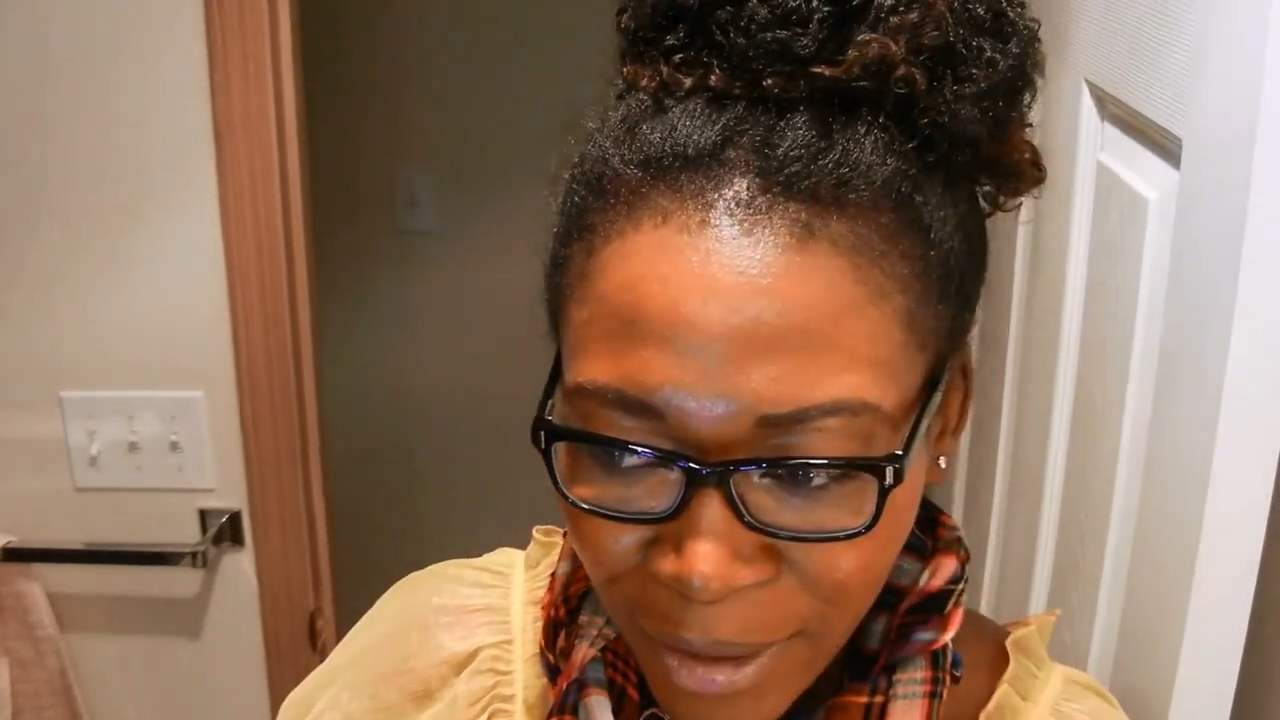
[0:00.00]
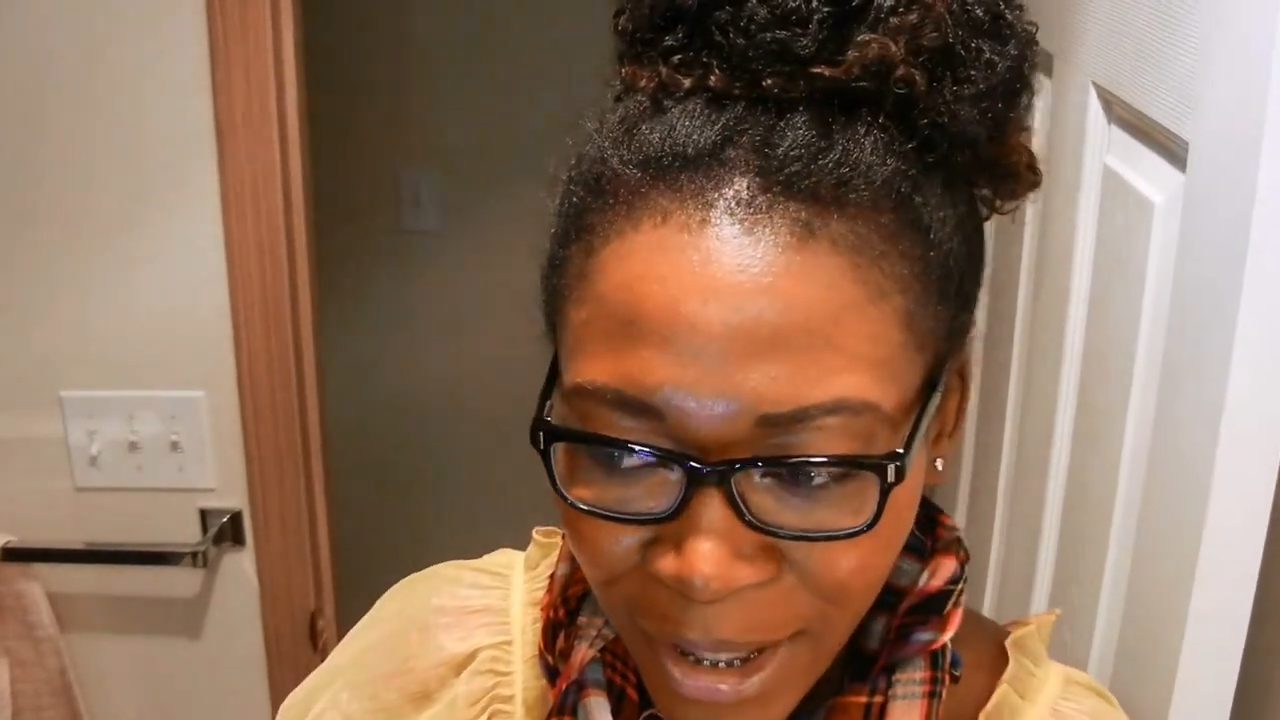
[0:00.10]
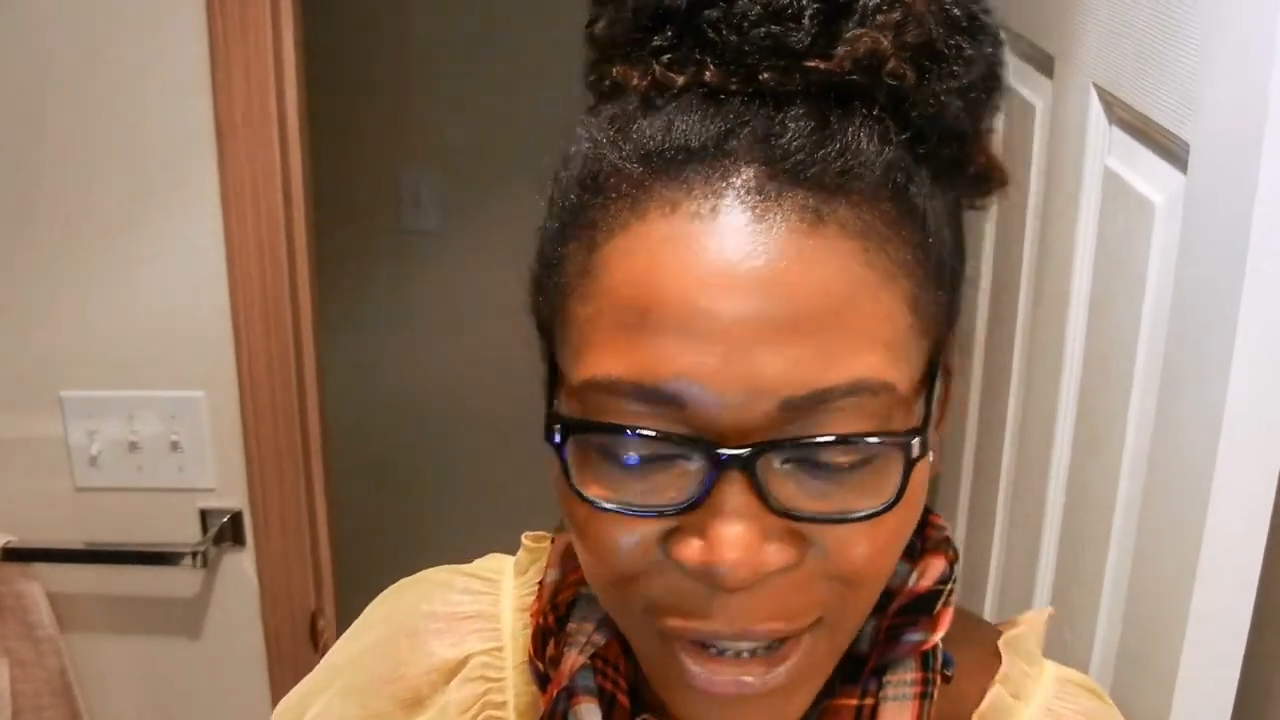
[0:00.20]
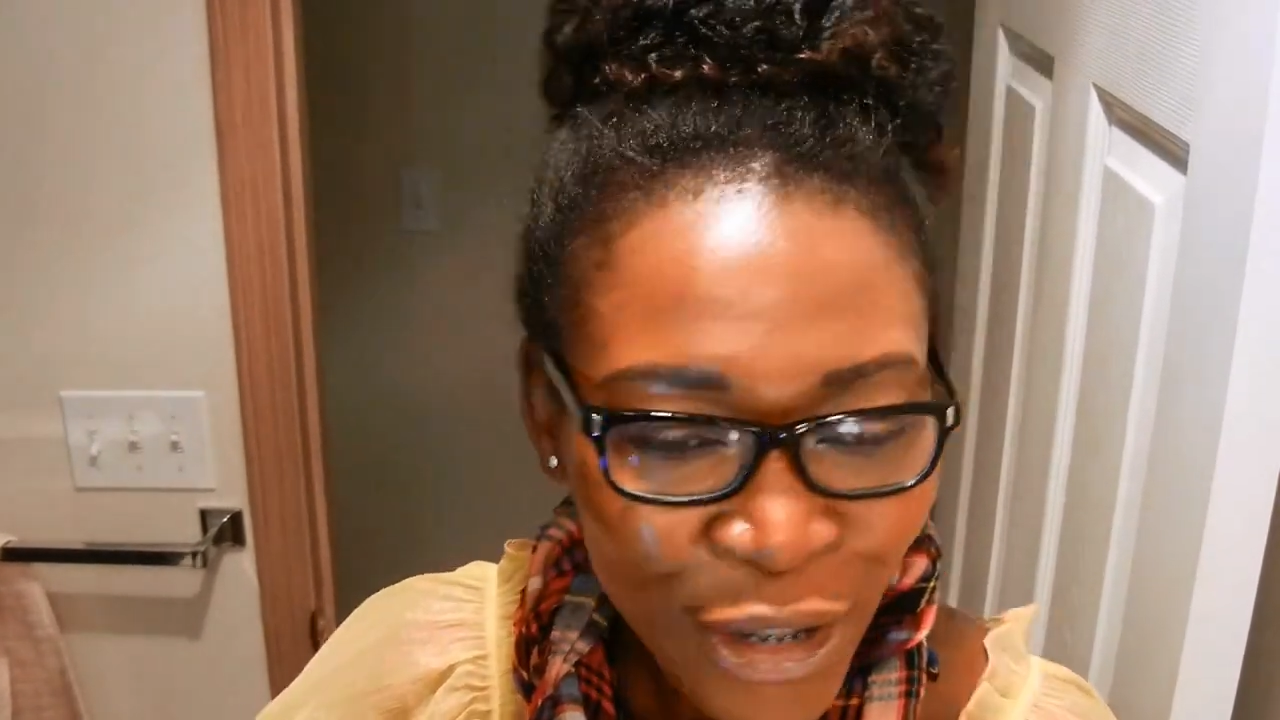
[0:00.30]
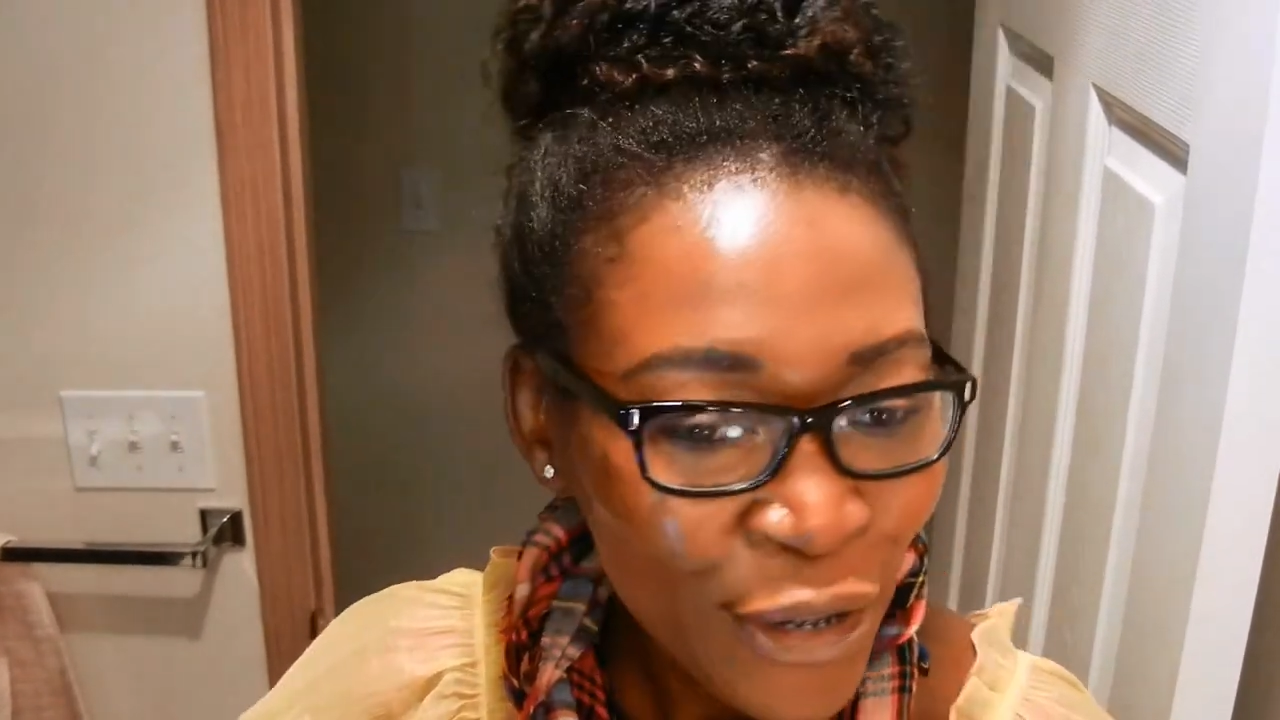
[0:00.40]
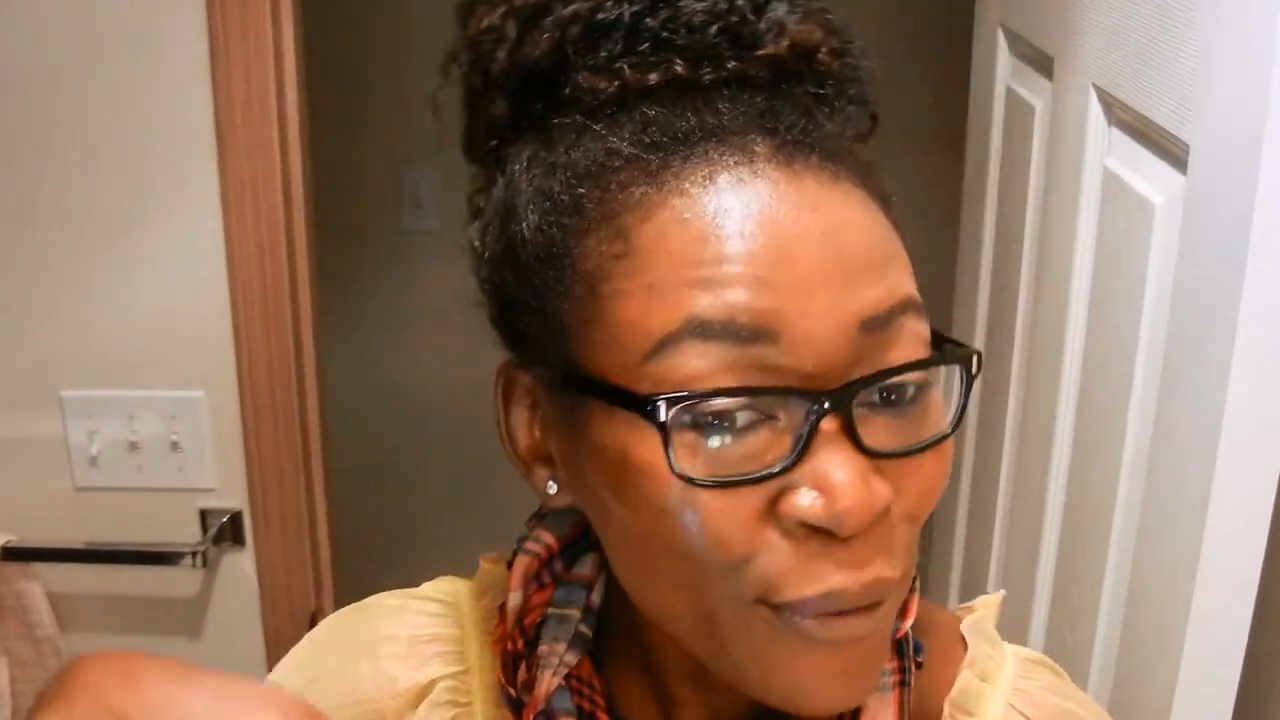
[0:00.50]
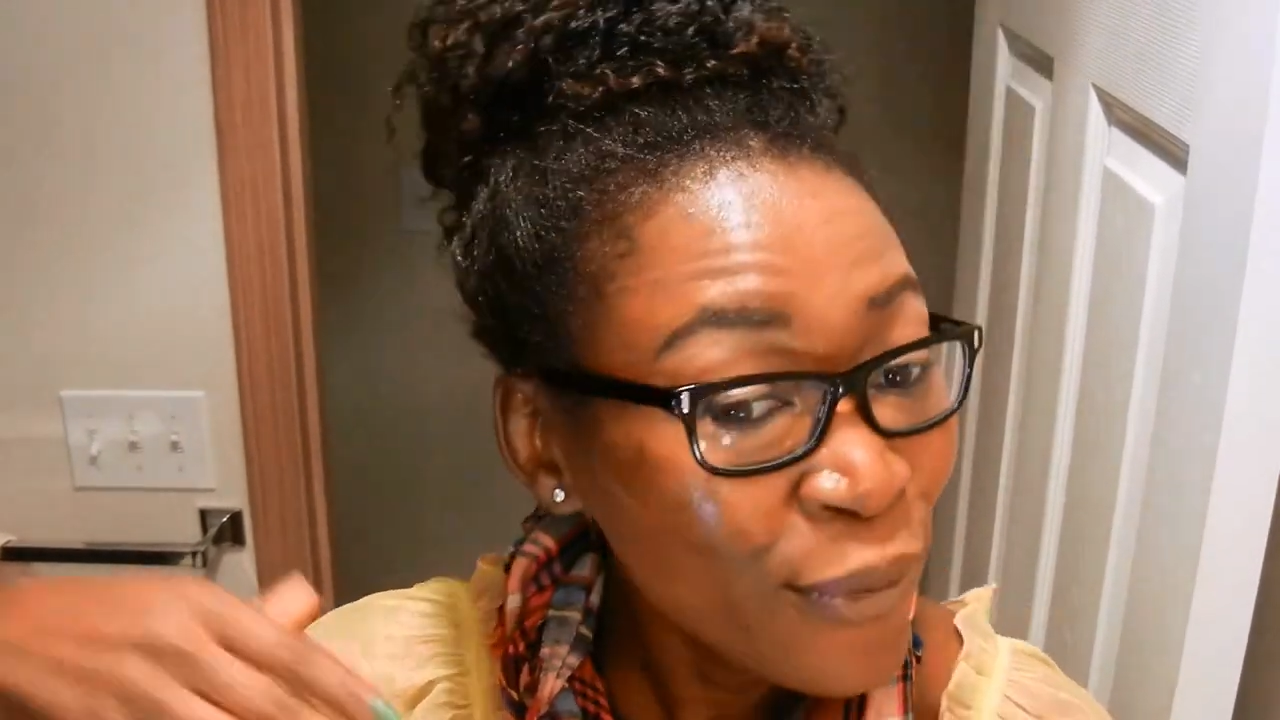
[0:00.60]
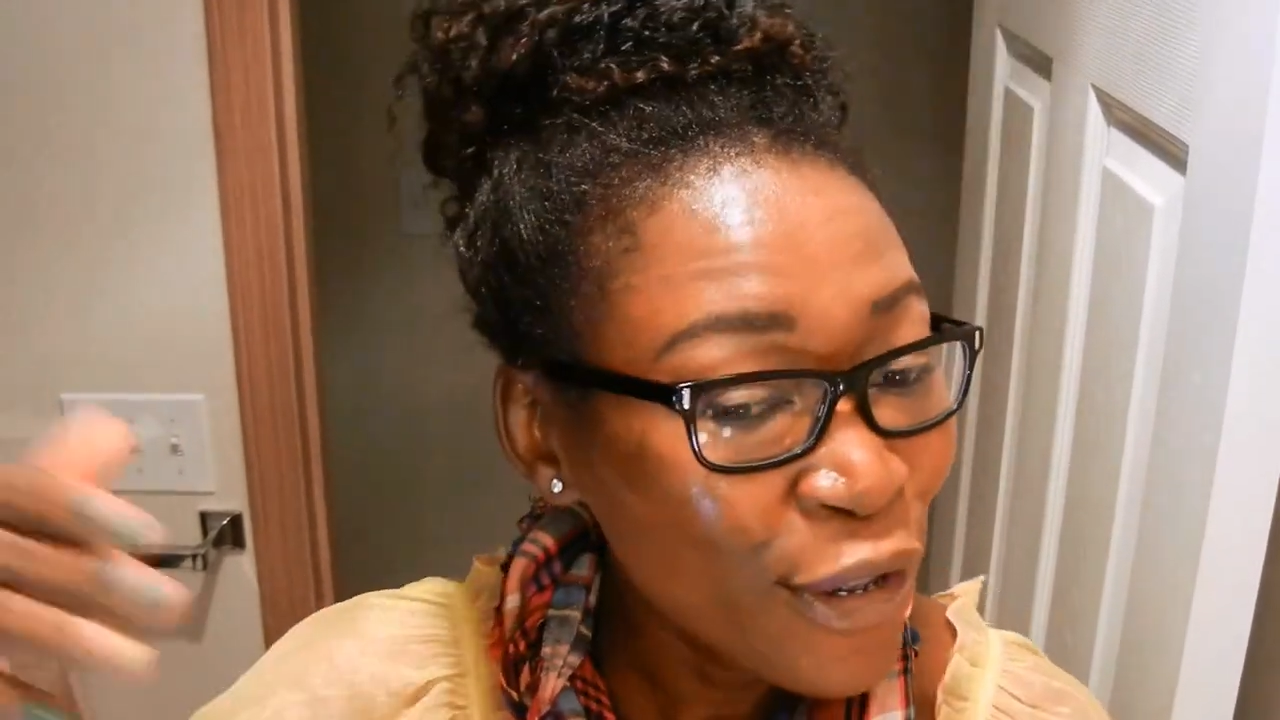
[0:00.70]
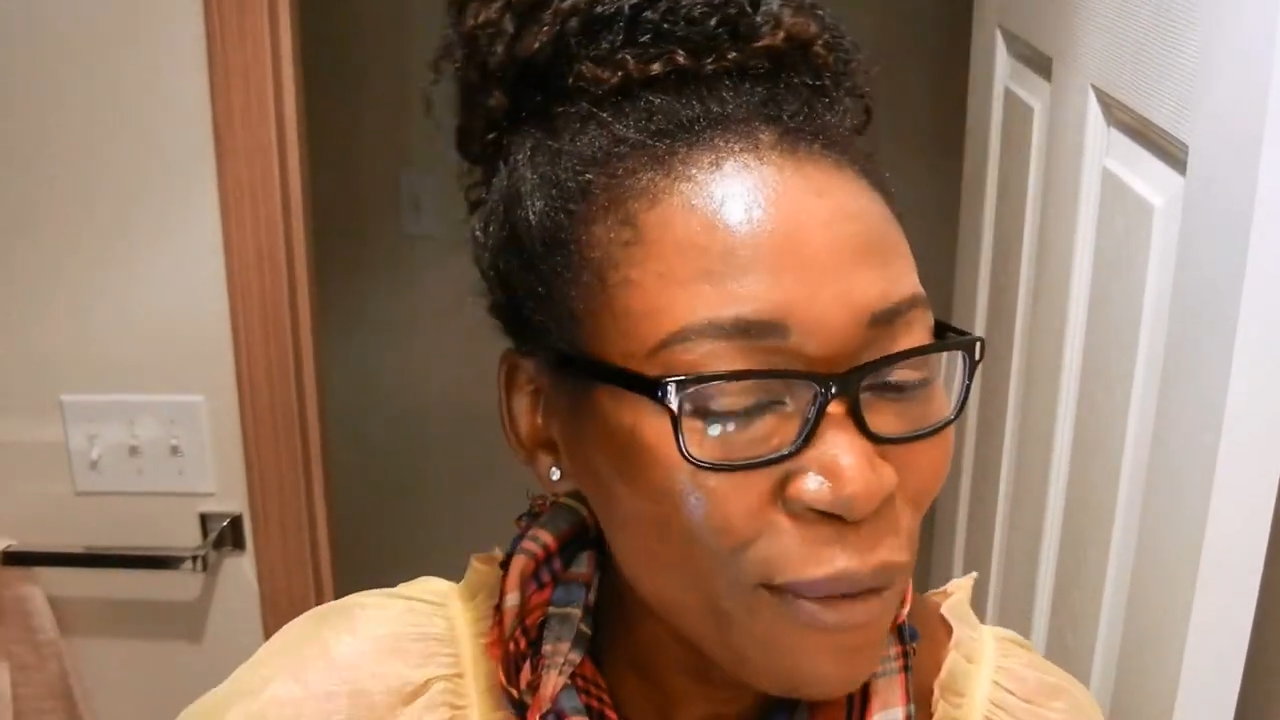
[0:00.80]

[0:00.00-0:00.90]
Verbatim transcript: Is soon